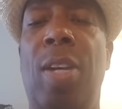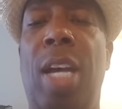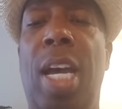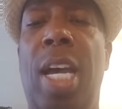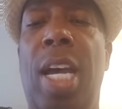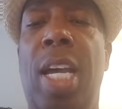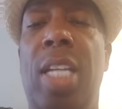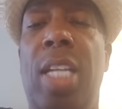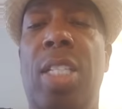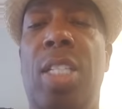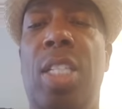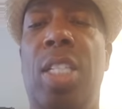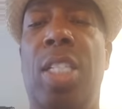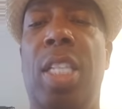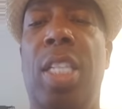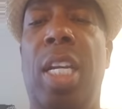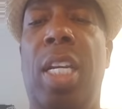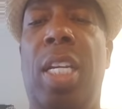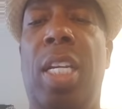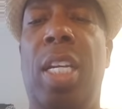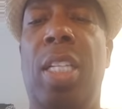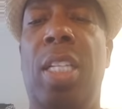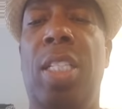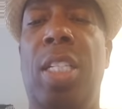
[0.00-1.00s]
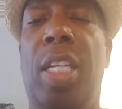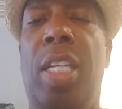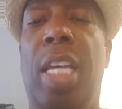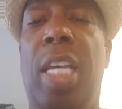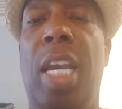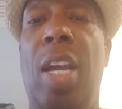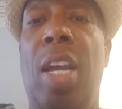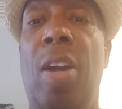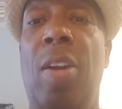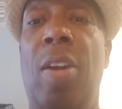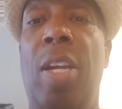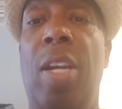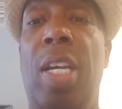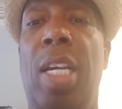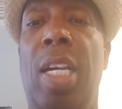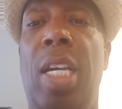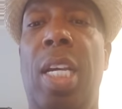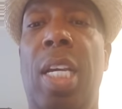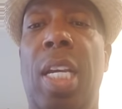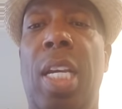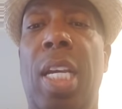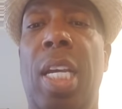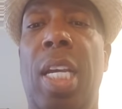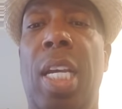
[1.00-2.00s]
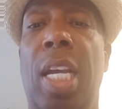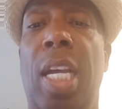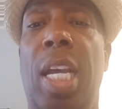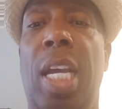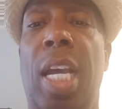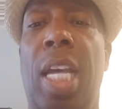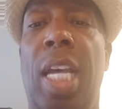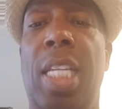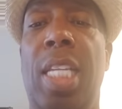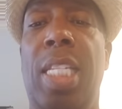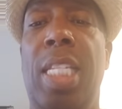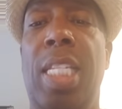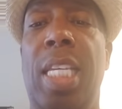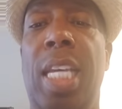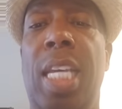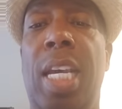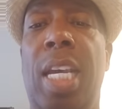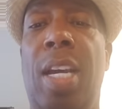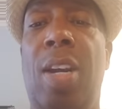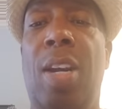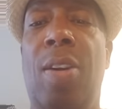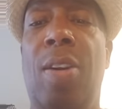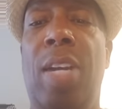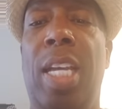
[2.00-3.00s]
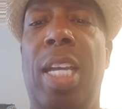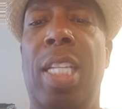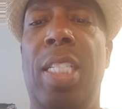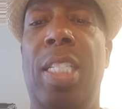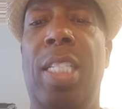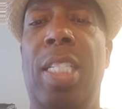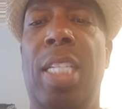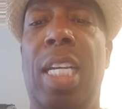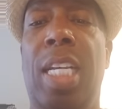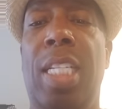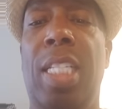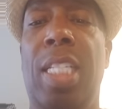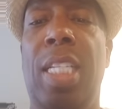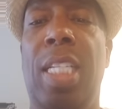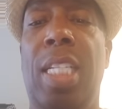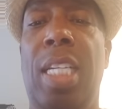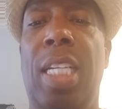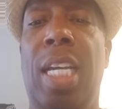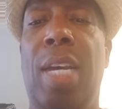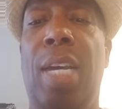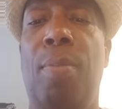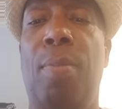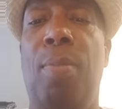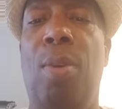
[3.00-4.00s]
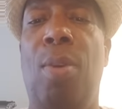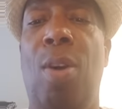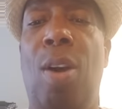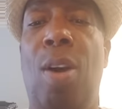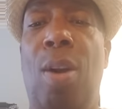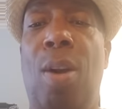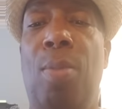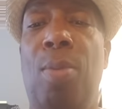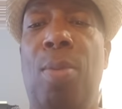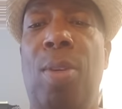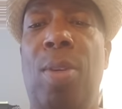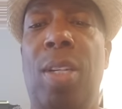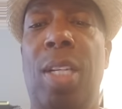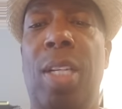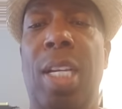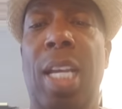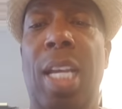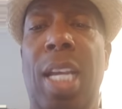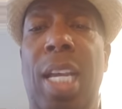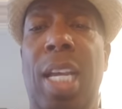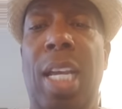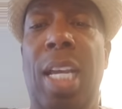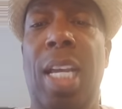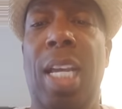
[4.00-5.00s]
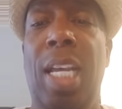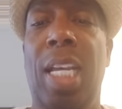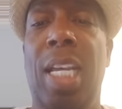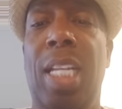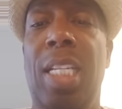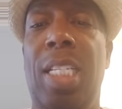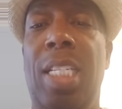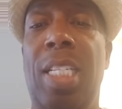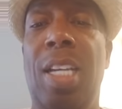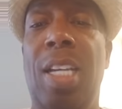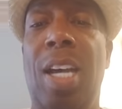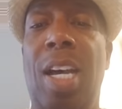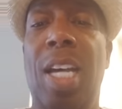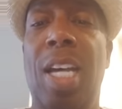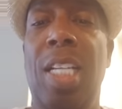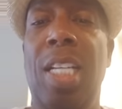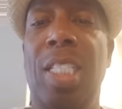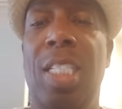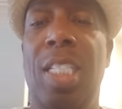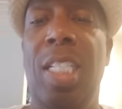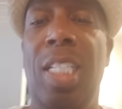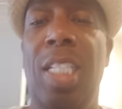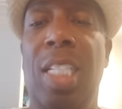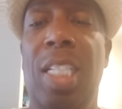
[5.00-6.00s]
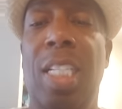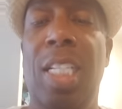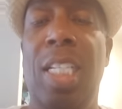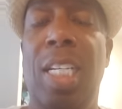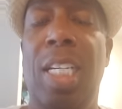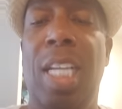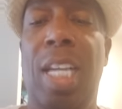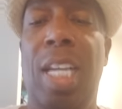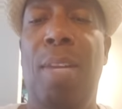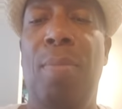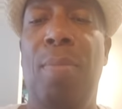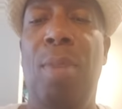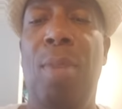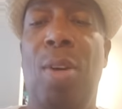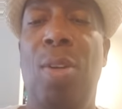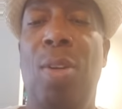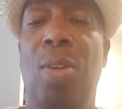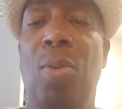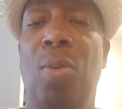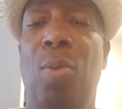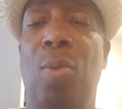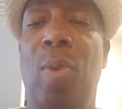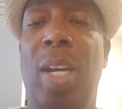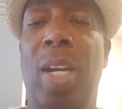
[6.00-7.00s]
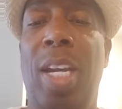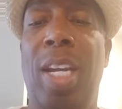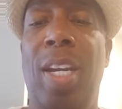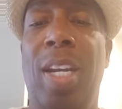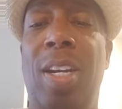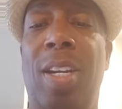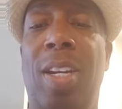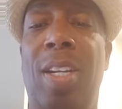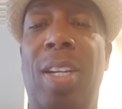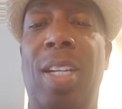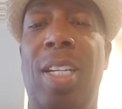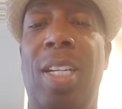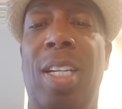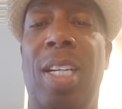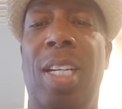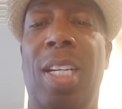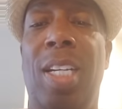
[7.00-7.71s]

Hi, Shakaria and Sierra and Jessica and Barbara and Tangela and Mona Ware.